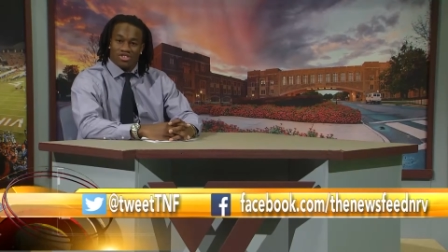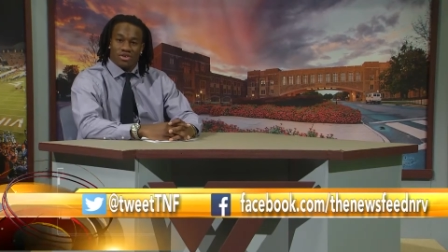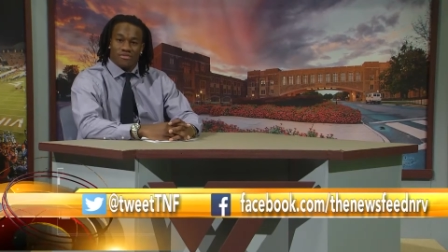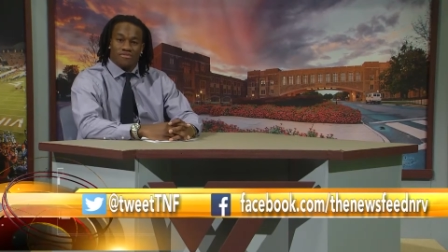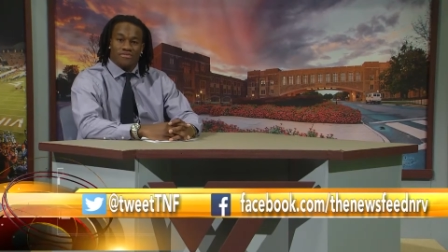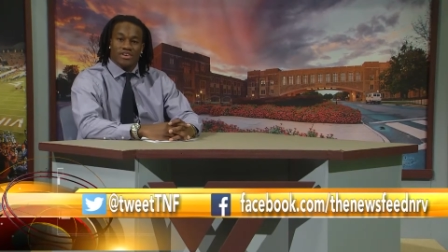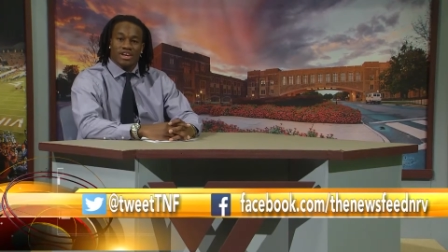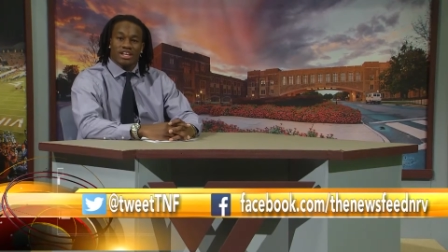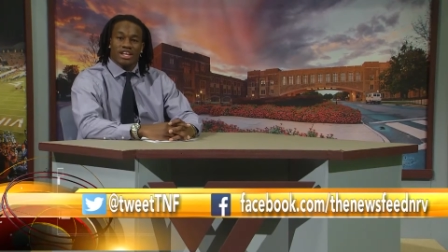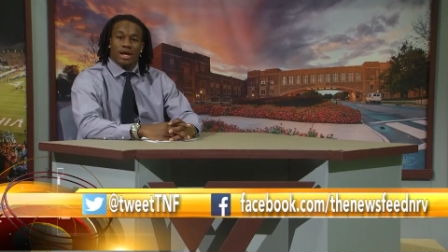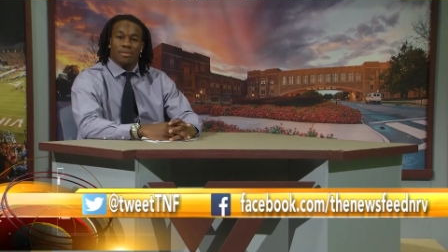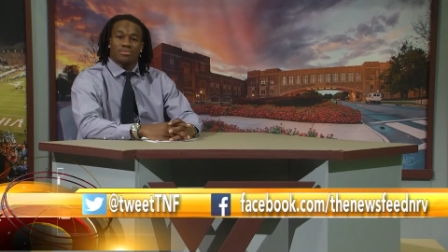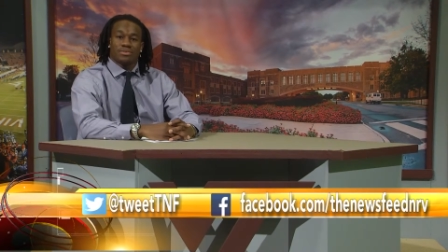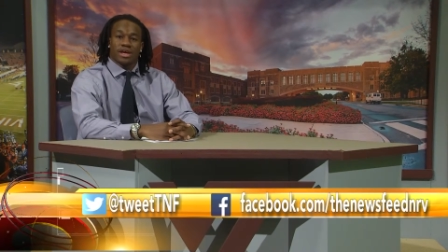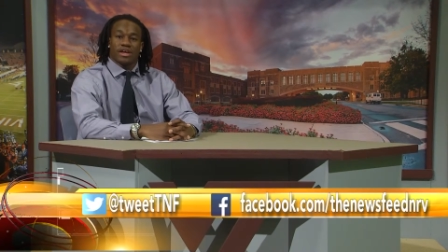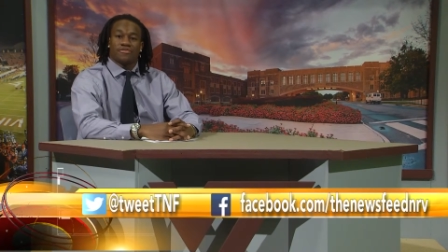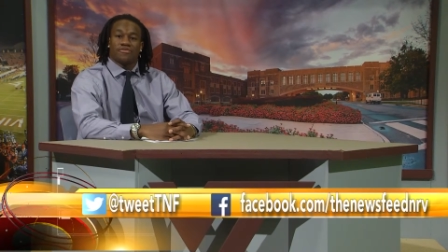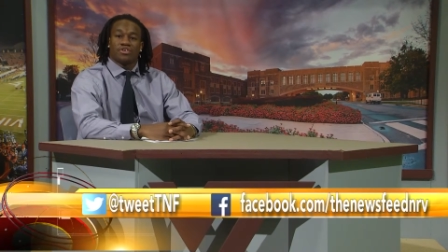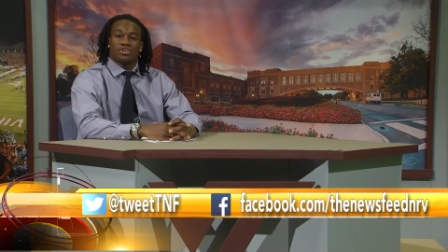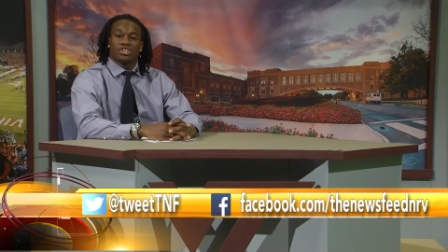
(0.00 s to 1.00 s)
your feed
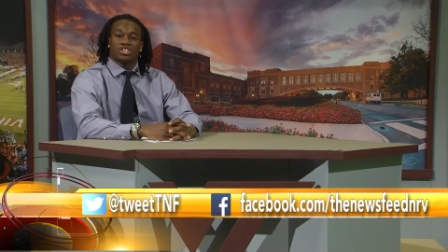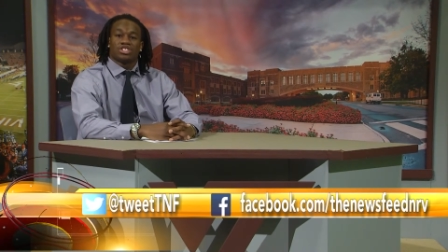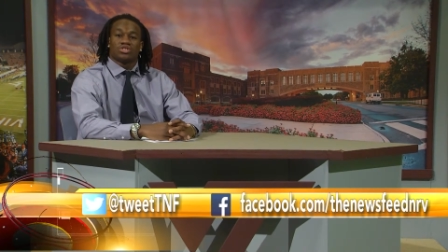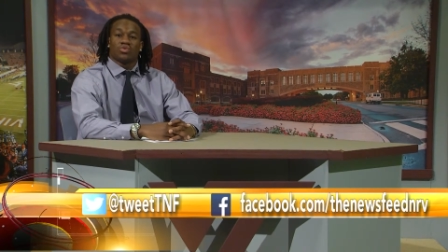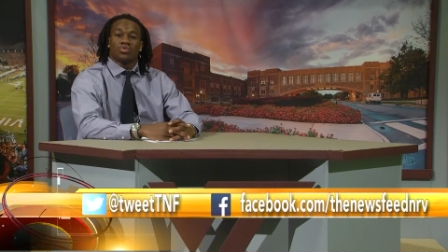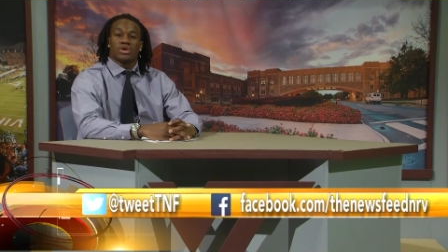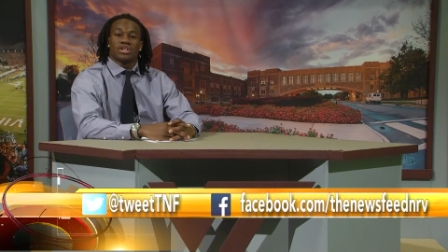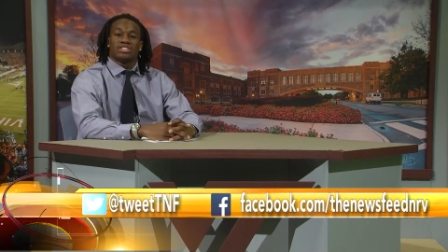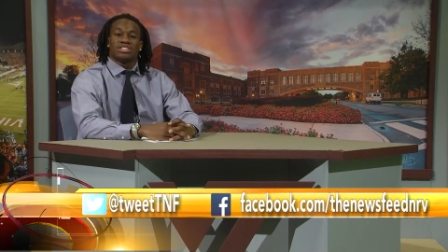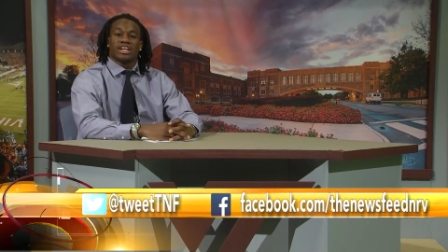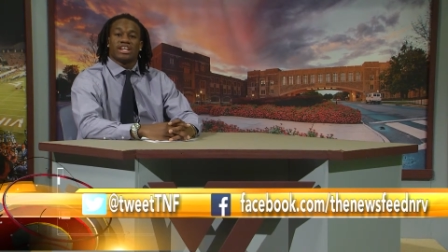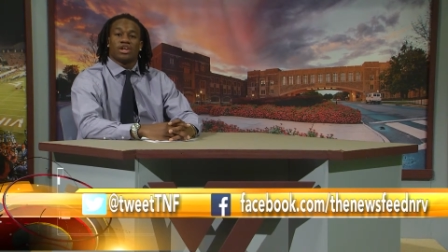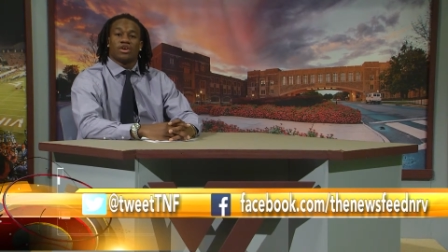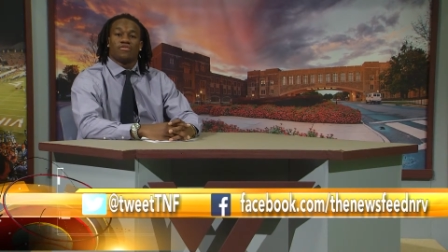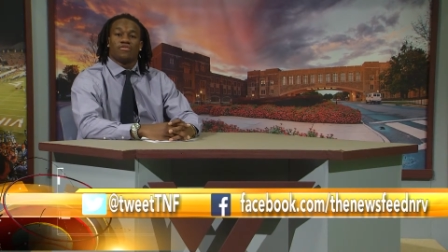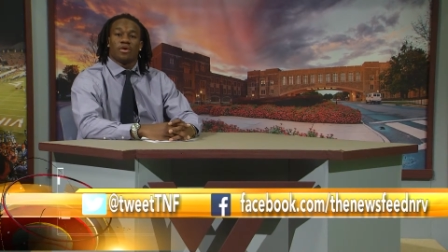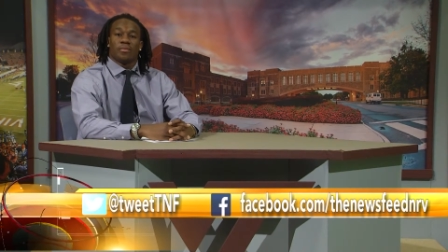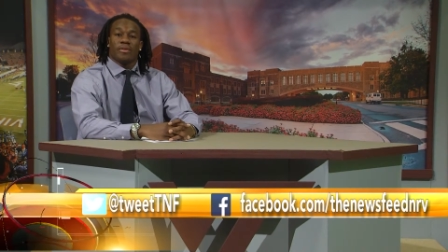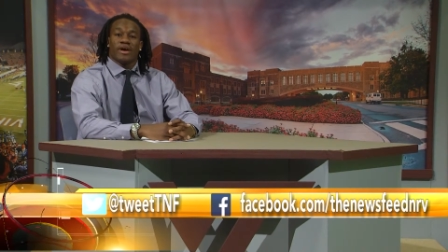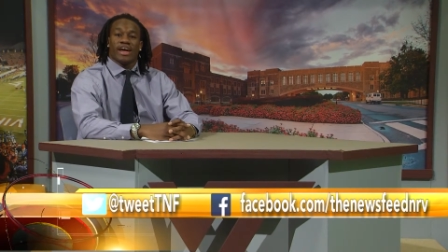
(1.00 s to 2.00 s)
update for this Wednesday,
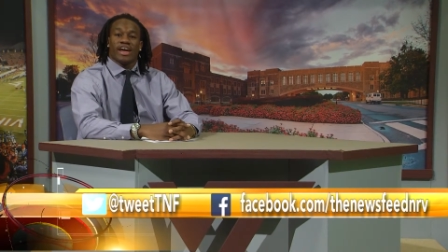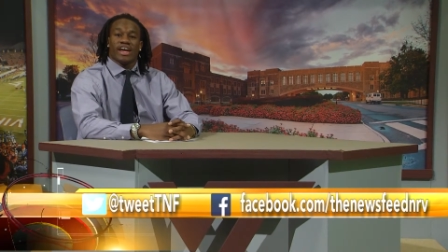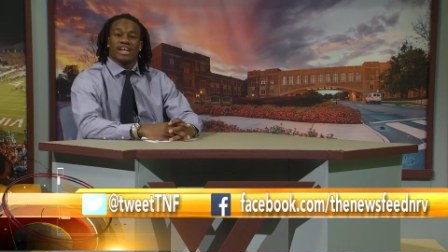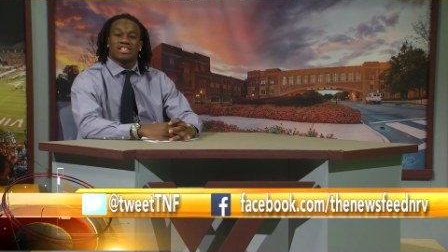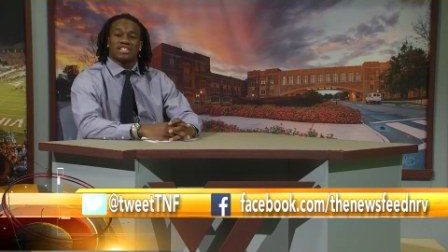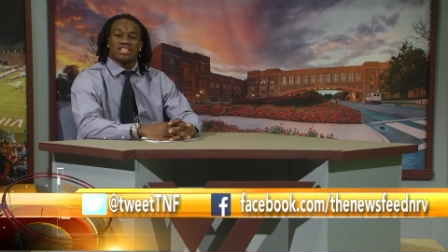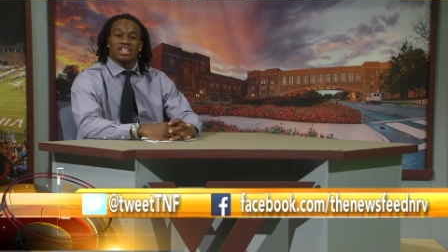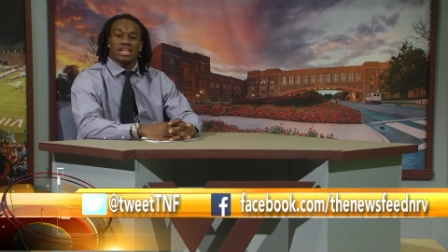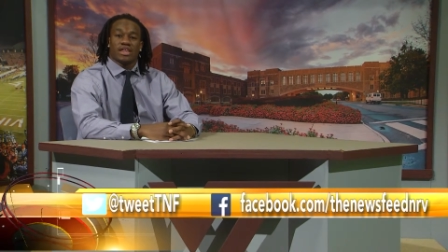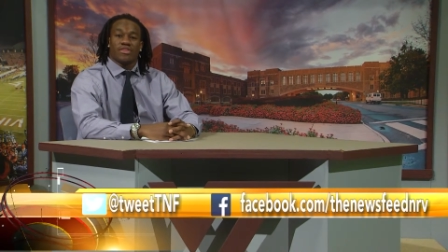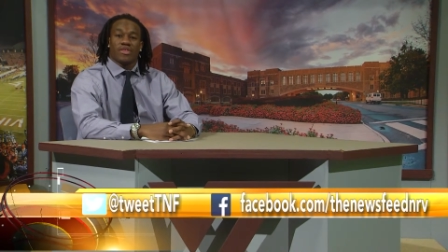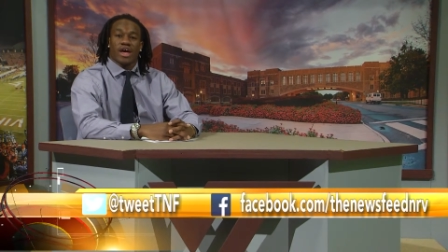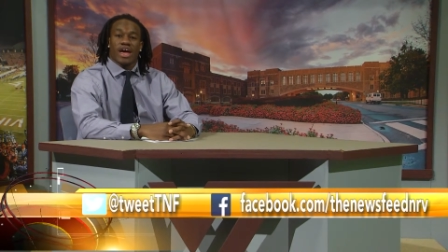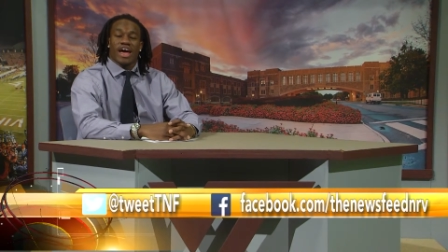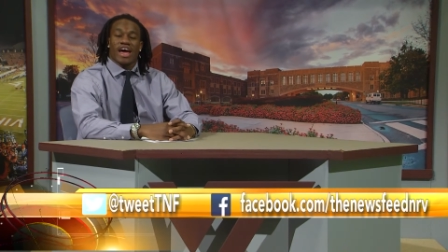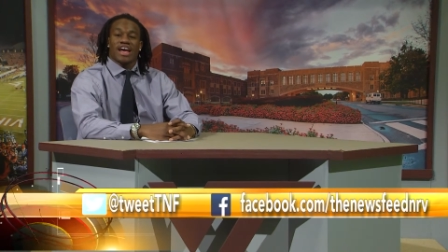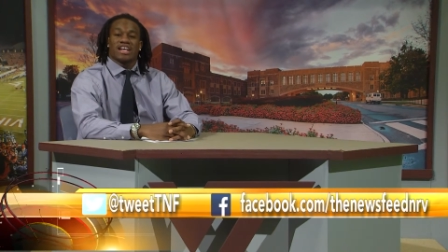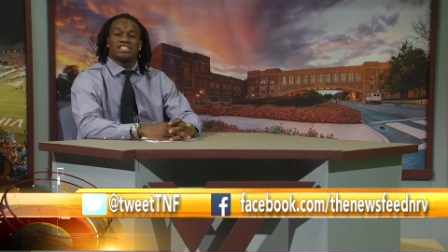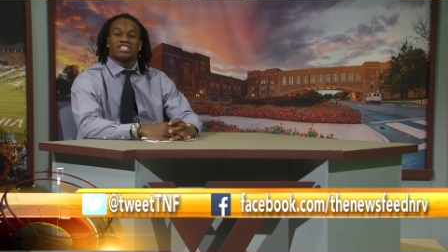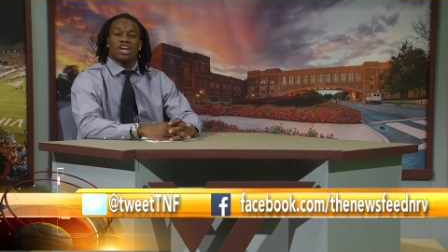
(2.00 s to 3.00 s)
November 18th.
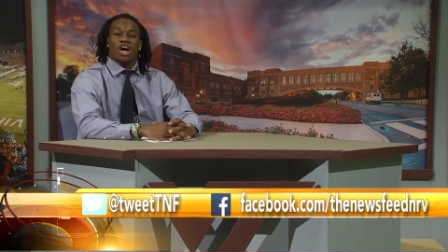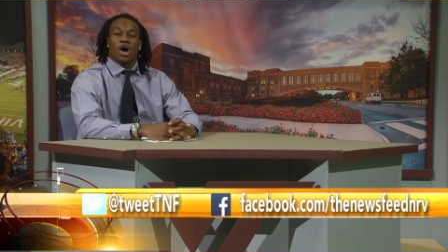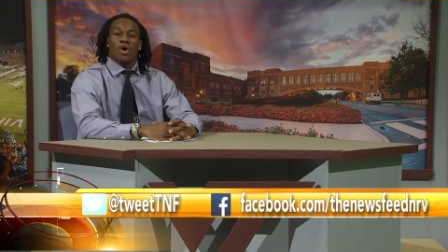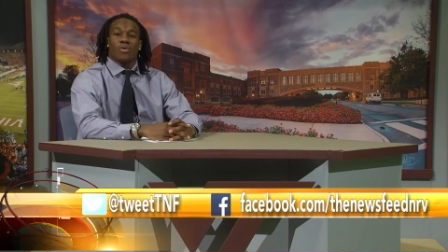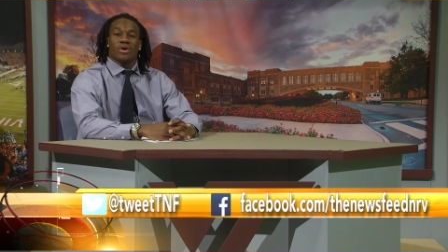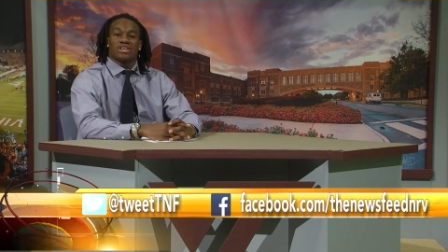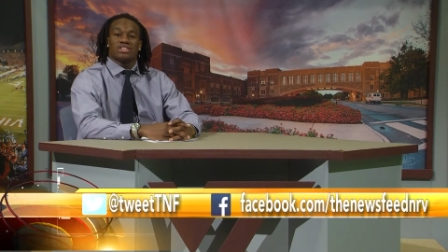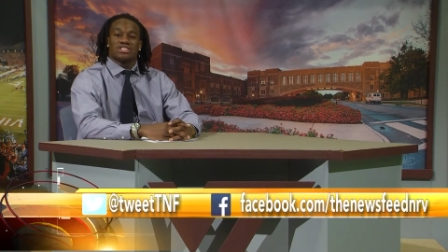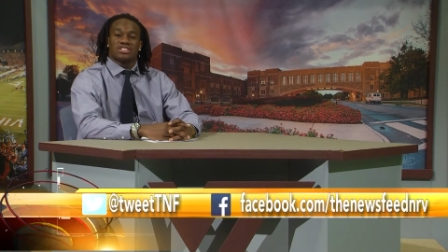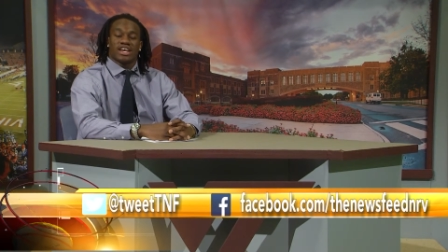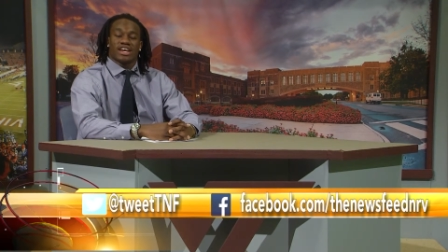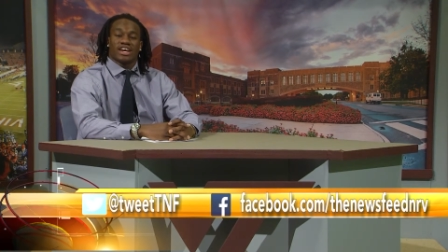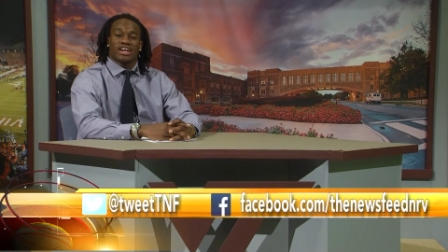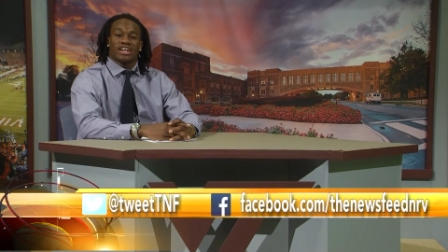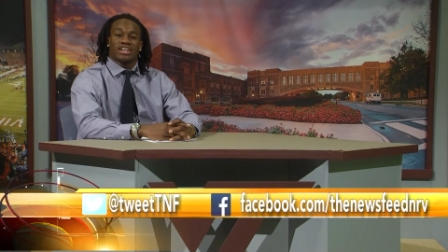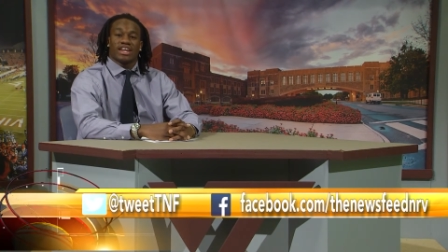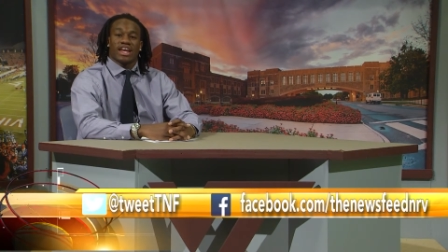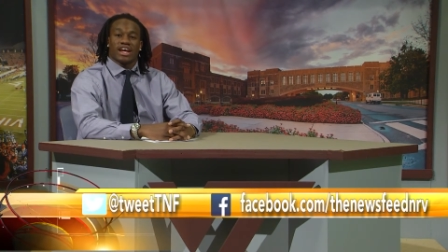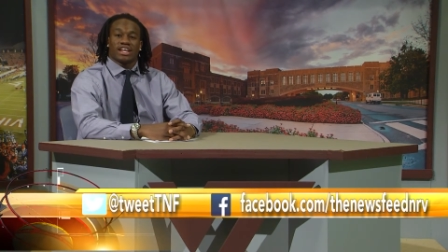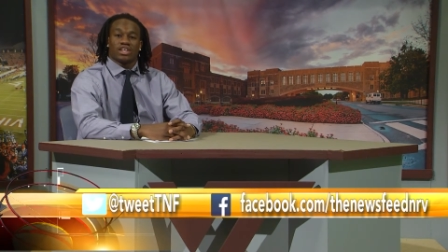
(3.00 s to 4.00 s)
As always, stay
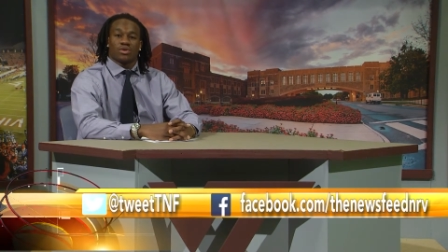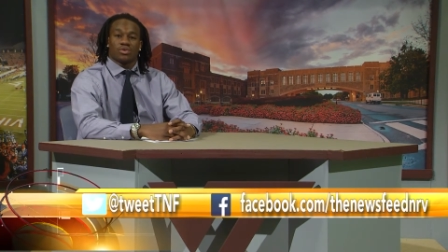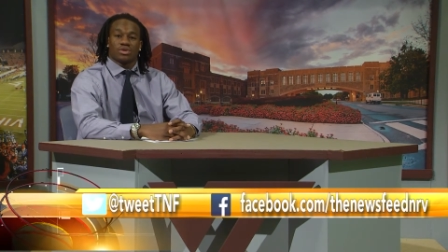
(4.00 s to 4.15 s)
connected